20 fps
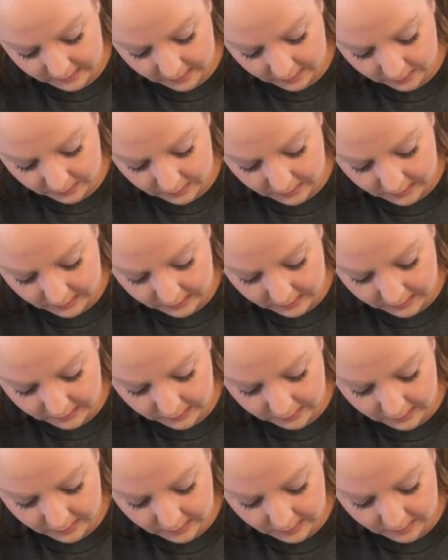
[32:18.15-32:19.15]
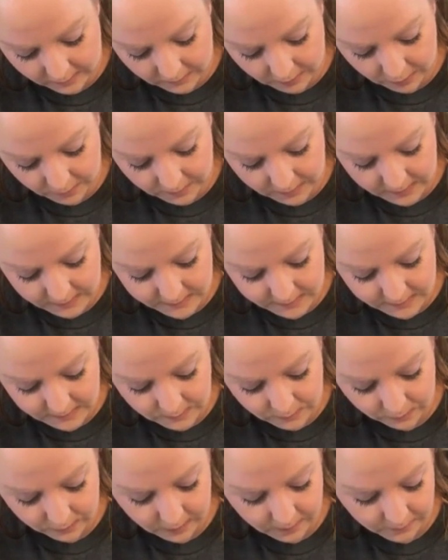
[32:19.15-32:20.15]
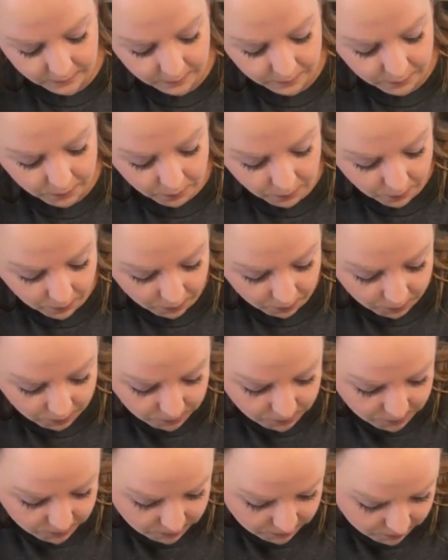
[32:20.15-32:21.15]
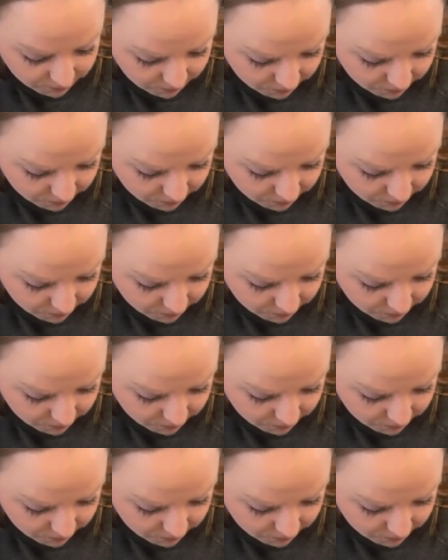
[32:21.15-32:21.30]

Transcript: down and your pieces will come apart.